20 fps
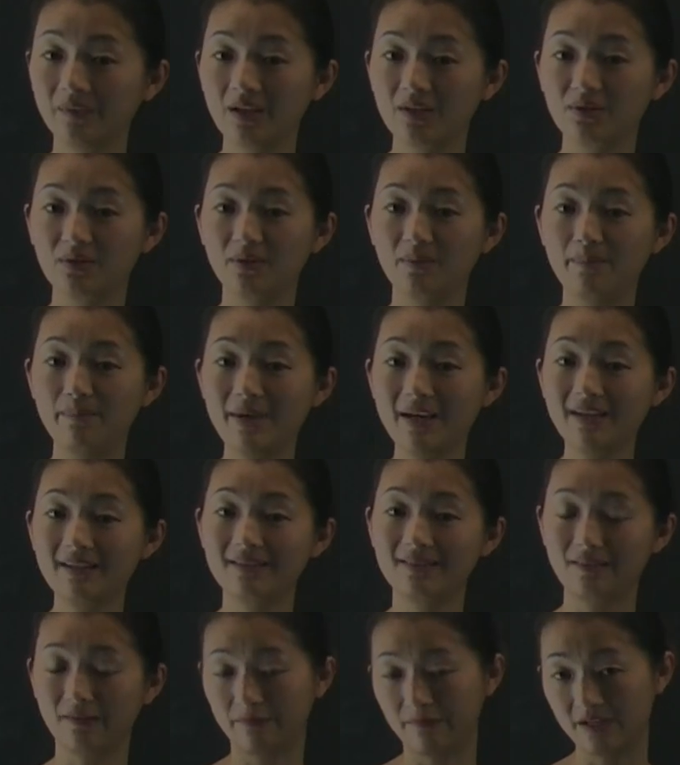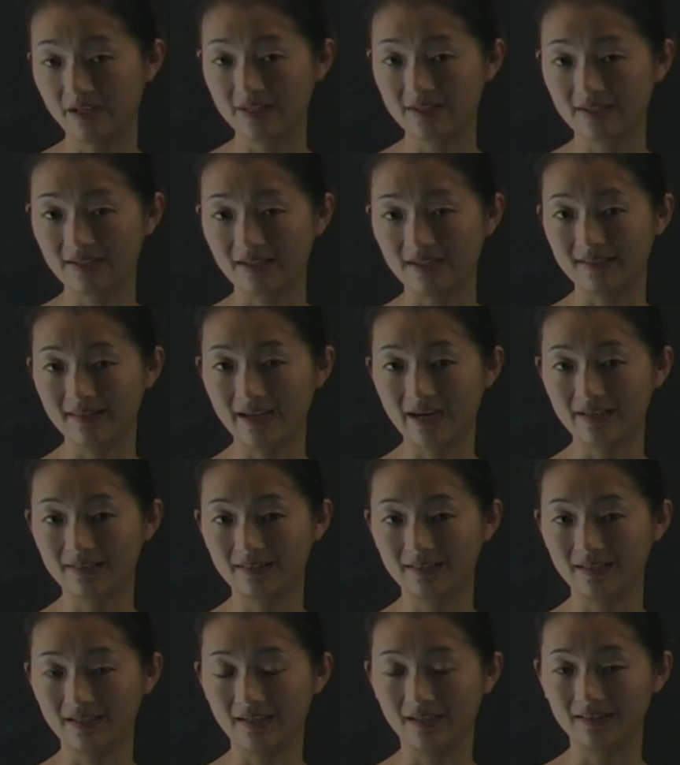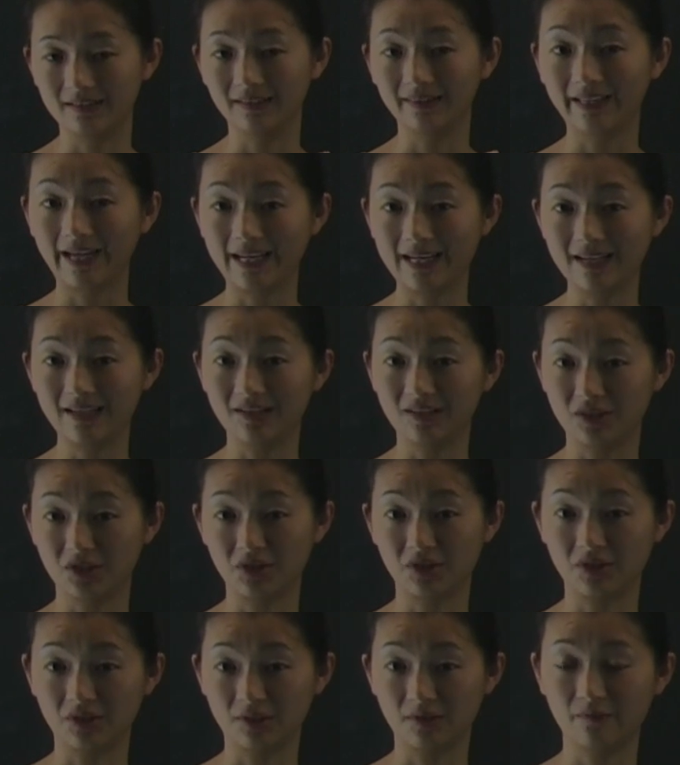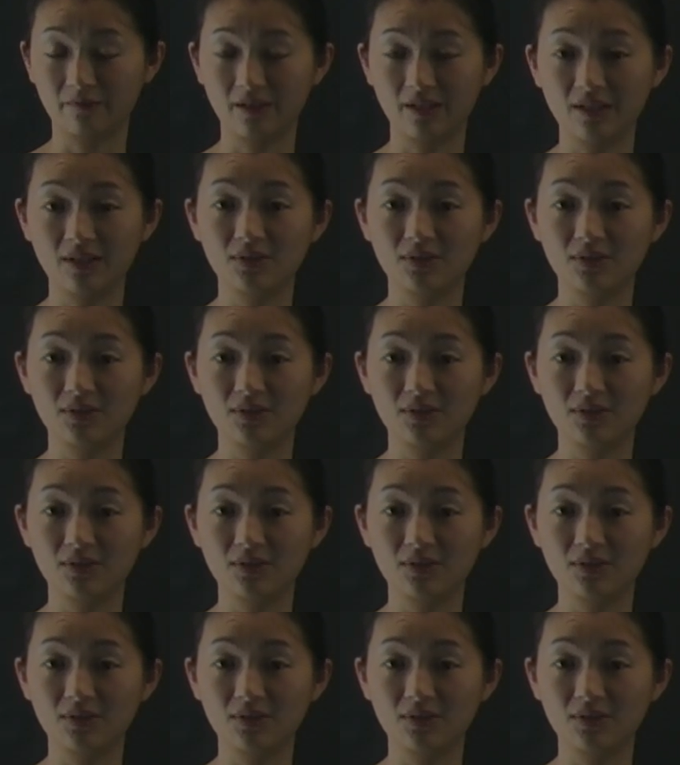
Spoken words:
So the biggest difference is that the lighting conditions are different.